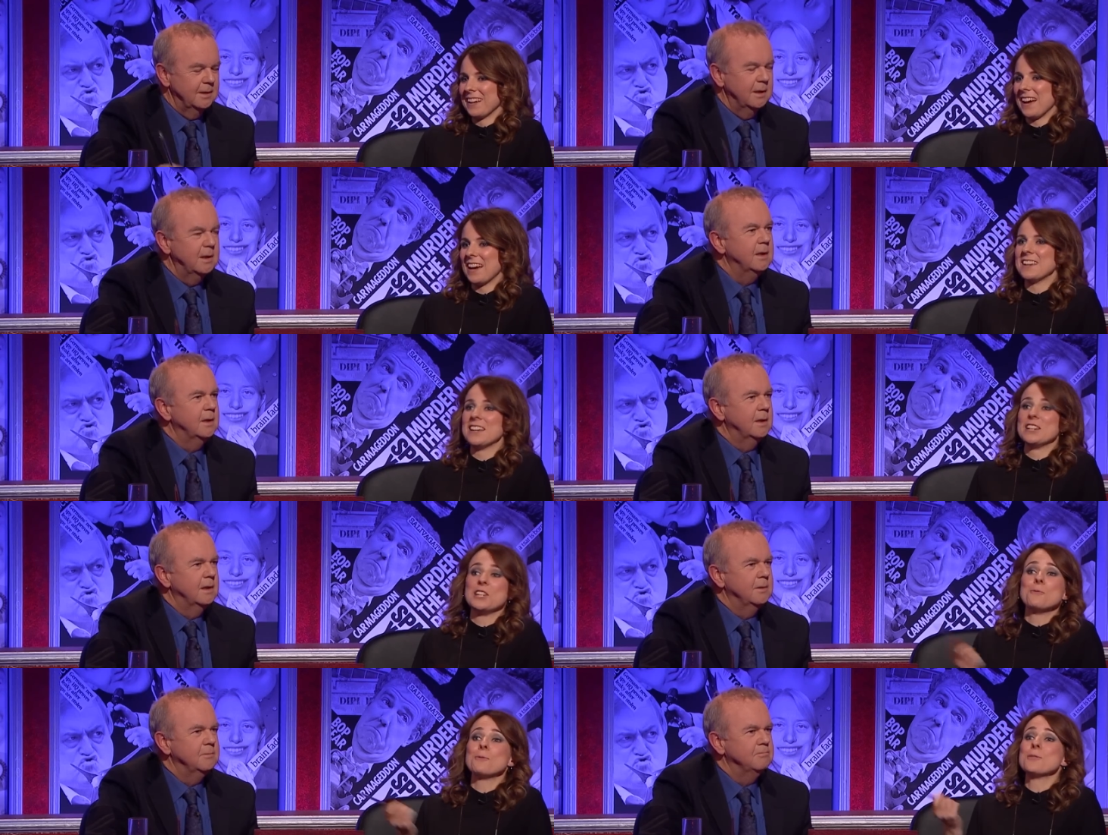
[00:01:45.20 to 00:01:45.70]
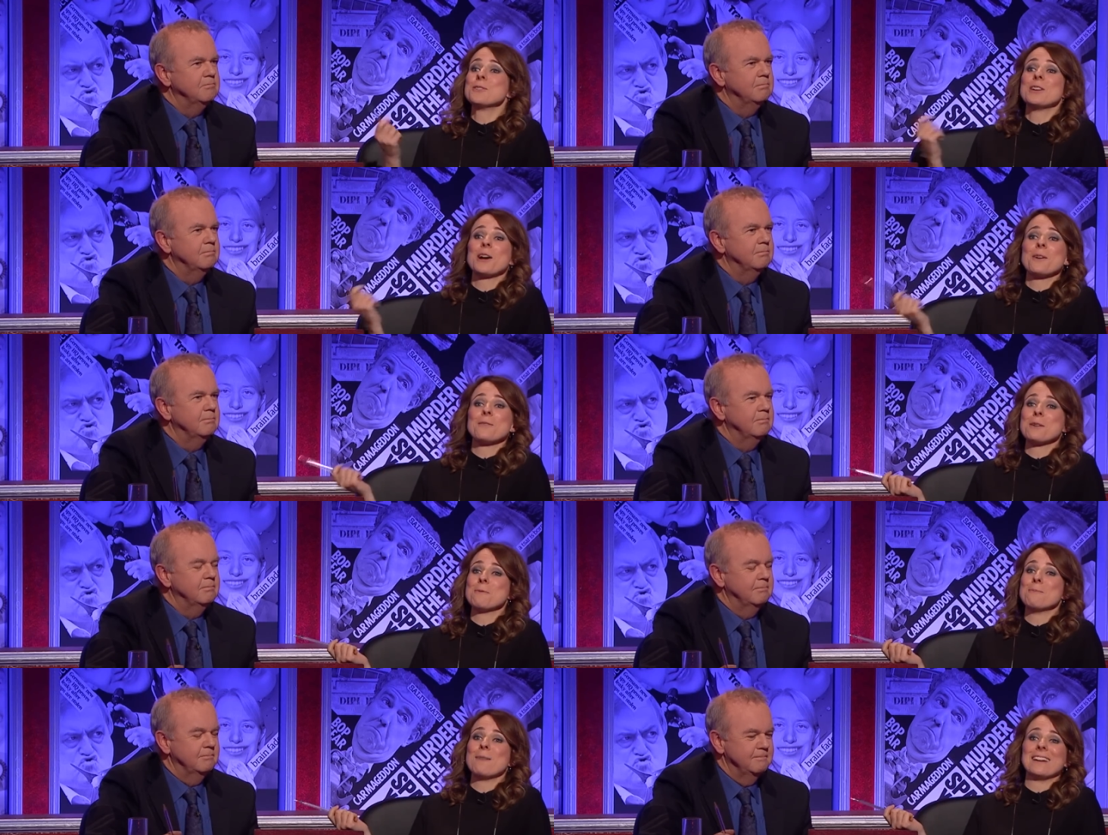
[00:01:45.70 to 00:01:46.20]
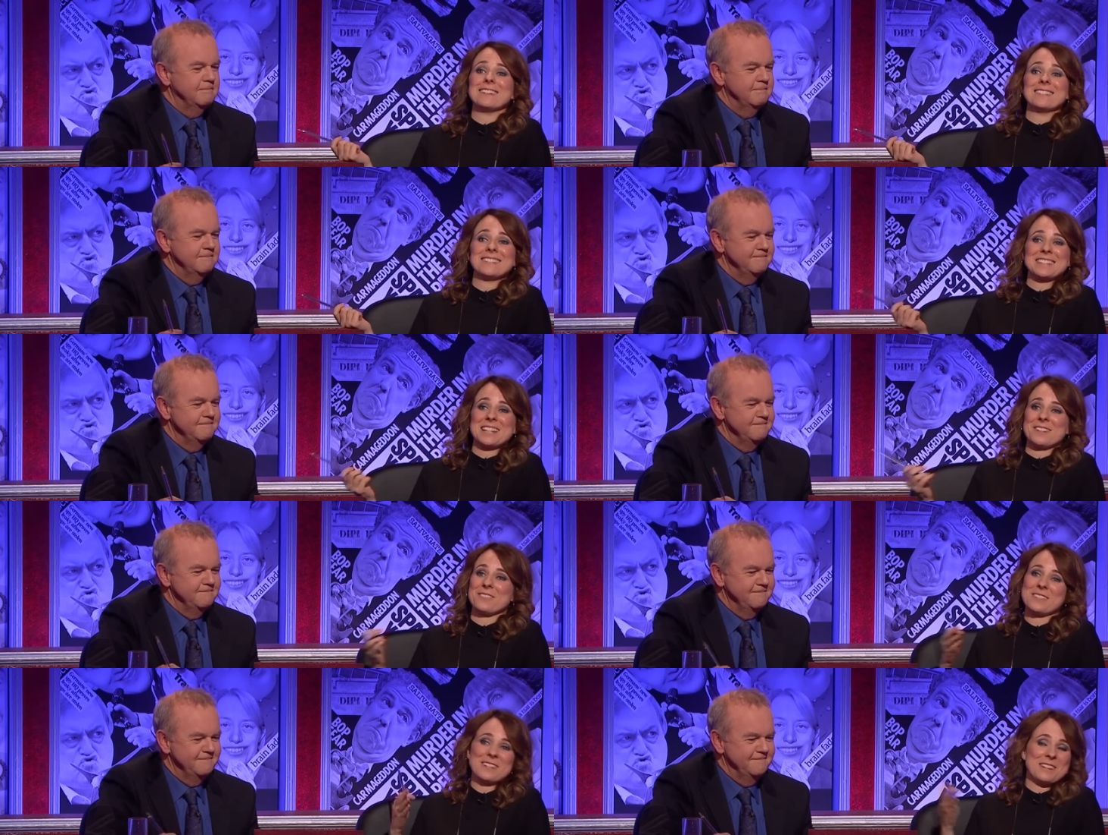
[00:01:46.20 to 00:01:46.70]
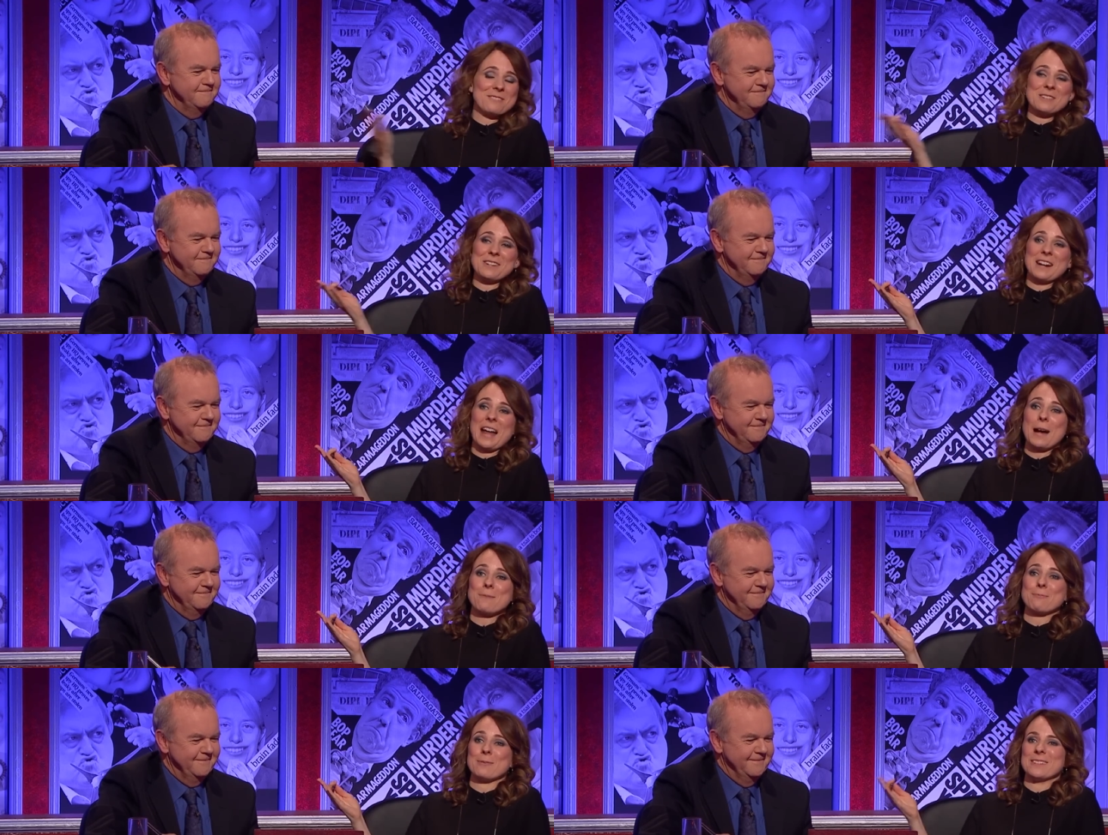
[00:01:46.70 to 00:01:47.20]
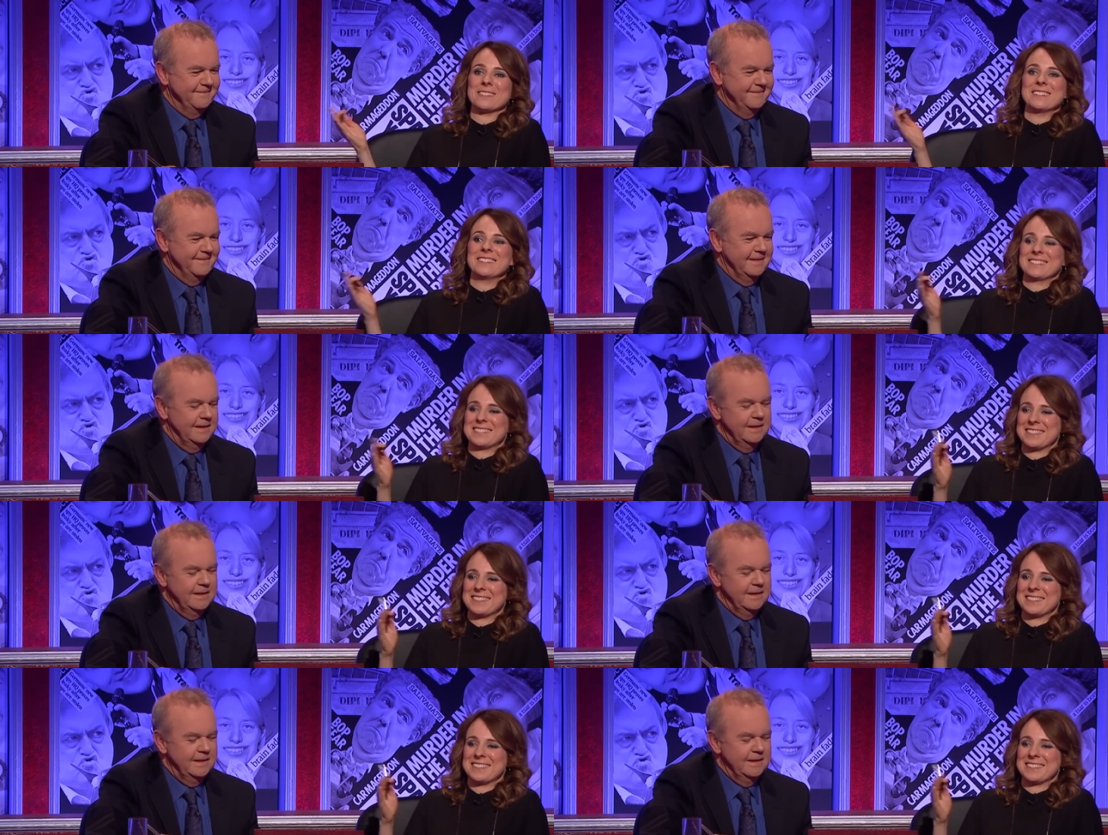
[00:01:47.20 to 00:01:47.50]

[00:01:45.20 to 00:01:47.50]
Speaker 1: And then you wouldn't know what it meant, so it wouldn't happen.